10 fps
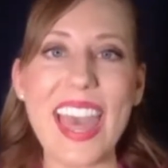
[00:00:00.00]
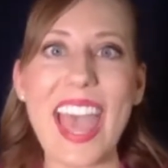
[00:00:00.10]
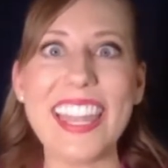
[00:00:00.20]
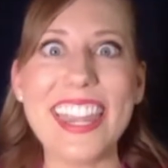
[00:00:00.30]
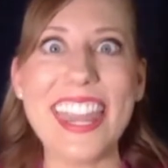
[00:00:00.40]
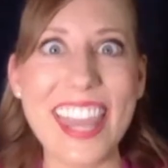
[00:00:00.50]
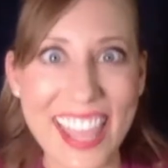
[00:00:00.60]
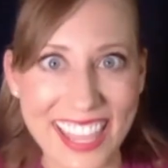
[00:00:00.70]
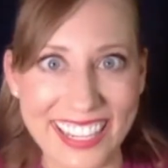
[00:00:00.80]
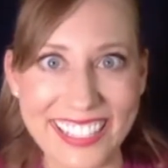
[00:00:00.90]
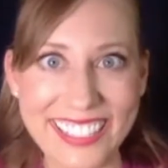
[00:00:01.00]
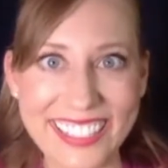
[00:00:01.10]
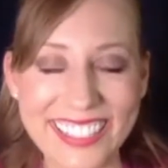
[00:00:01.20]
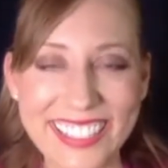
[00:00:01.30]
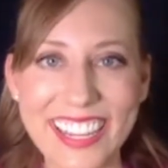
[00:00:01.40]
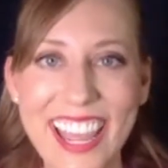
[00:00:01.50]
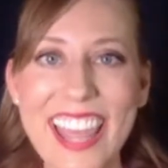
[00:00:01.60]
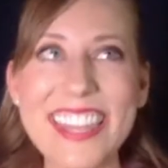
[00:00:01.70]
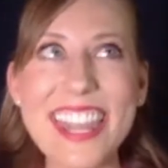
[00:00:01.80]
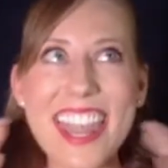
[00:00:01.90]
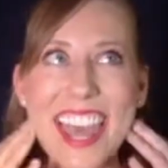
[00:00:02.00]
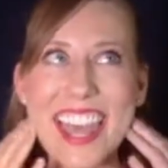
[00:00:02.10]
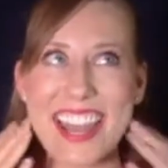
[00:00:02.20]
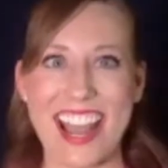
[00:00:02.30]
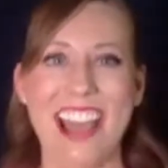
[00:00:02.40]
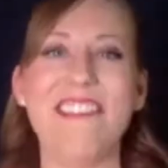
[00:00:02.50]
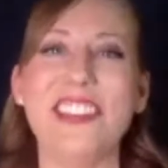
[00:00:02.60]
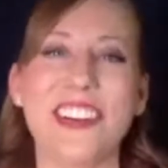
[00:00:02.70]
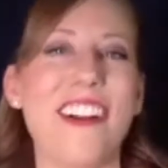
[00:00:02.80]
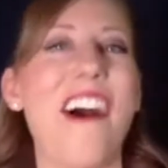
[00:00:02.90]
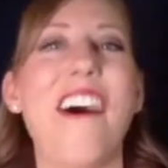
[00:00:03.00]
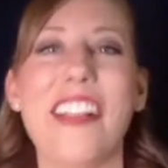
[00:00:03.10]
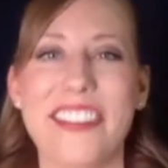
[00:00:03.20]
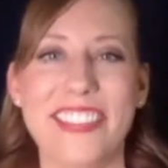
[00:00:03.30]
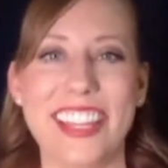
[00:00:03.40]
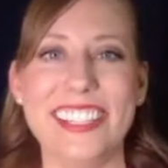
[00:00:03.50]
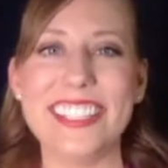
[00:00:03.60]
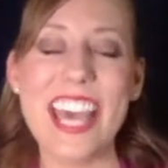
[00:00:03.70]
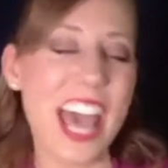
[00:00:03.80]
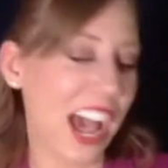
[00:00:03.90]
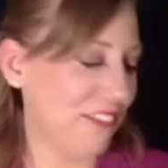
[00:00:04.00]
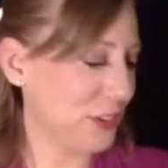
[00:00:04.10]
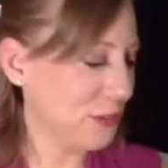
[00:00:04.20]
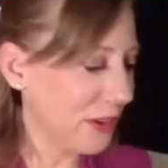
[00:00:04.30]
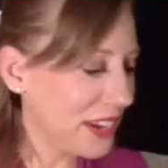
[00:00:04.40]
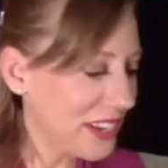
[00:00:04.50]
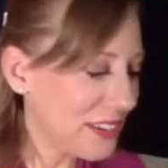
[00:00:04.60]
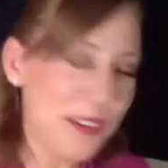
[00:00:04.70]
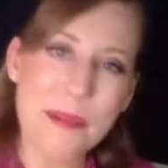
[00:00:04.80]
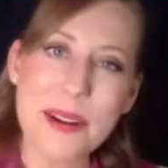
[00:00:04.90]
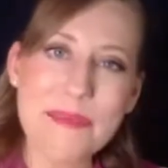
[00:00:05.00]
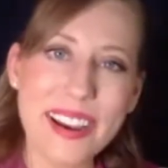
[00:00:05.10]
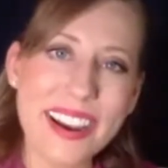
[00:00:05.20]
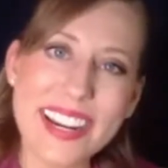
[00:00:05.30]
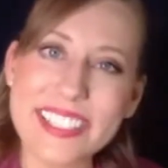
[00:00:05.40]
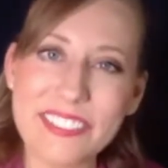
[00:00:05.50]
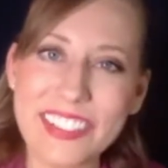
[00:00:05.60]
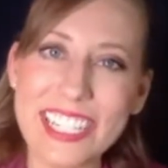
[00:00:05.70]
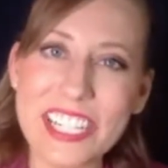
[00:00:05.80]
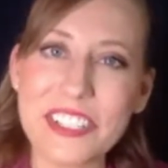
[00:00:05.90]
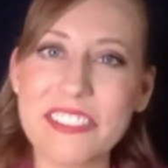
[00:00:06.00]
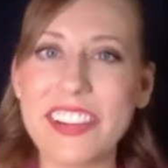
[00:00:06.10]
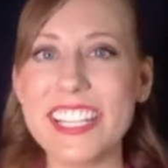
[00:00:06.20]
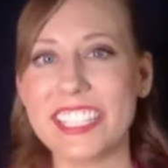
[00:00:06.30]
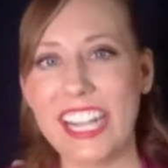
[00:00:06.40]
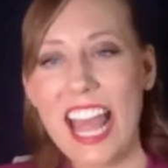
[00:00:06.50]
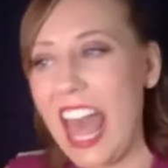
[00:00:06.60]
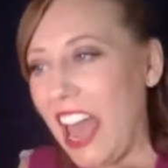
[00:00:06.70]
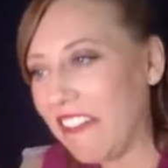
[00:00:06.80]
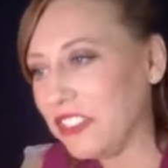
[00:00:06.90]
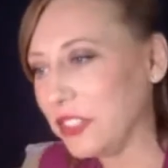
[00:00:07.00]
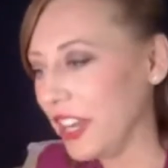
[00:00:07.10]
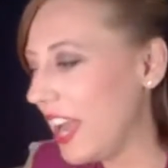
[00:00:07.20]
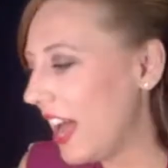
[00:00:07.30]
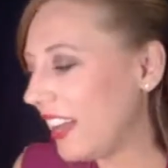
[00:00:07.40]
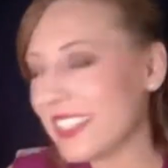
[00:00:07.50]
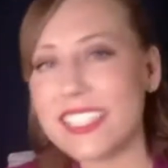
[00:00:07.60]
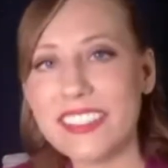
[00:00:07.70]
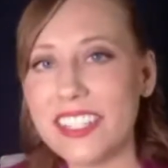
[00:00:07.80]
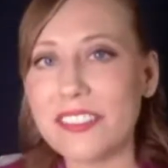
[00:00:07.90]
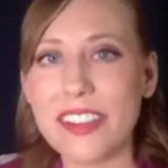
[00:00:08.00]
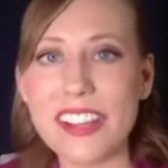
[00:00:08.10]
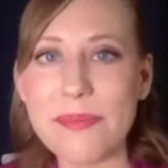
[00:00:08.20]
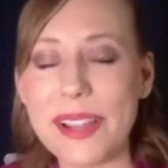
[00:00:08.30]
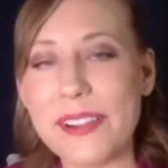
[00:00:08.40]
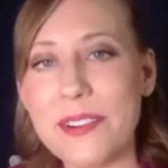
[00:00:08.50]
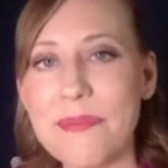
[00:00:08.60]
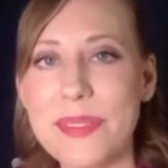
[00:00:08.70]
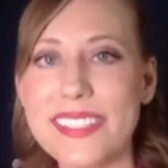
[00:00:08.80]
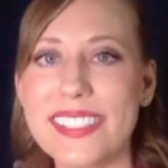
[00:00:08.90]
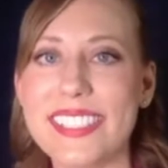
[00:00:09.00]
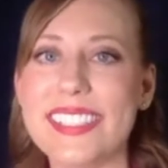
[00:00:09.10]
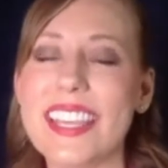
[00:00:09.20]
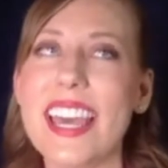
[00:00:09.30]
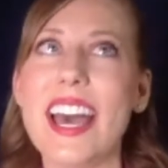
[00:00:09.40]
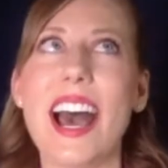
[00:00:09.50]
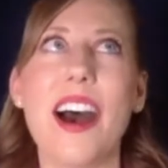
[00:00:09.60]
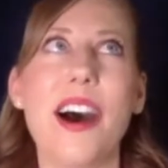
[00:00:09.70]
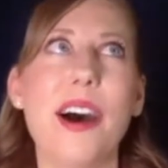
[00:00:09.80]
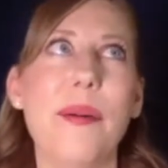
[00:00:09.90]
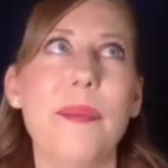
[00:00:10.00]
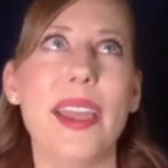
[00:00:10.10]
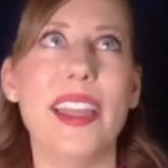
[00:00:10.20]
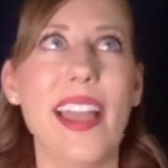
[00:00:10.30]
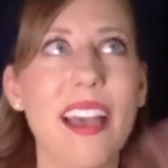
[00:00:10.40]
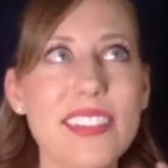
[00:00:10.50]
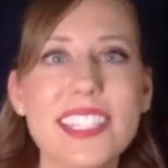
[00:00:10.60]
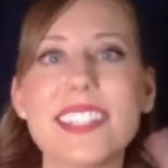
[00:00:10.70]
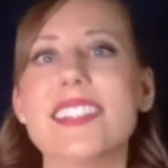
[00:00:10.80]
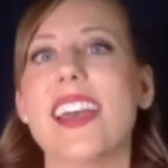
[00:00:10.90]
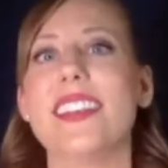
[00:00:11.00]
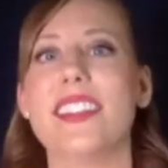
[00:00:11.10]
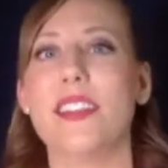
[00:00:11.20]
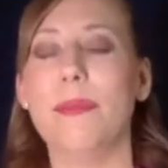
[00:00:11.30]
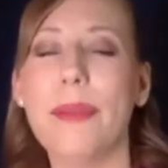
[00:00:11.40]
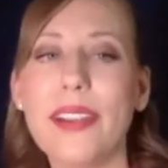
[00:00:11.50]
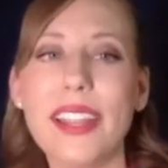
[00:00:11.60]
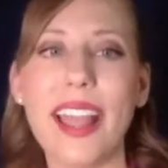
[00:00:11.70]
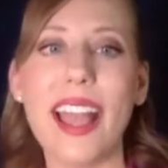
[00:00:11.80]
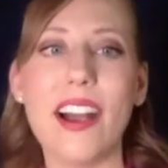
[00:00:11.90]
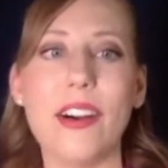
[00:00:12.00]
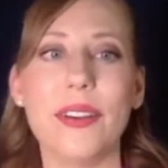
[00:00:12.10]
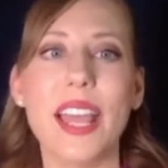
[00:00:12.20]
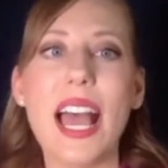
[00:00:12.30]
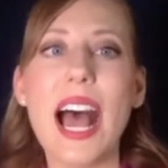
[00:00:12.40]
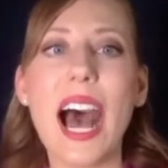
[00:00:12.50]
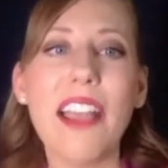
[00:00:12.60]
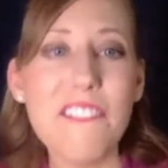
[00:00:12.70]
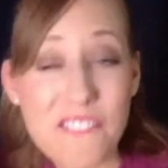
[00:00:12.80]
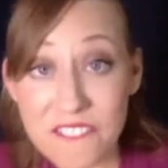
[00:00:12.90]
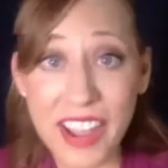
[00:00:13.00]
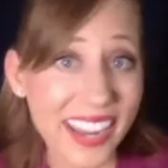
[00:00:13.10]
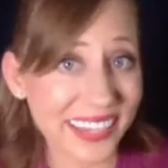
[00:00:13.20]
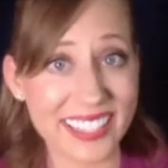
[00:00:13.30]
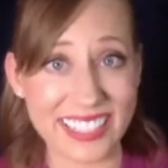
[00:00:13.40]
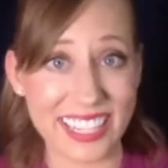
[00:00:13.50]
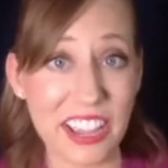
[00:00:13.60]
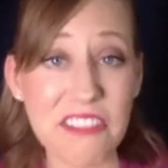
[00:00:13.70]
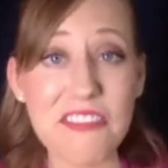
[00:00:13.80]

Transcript: And then after all of this, after working in corporate America as a financial advisor, after hustling and running my own business and having success and then burning out, I finally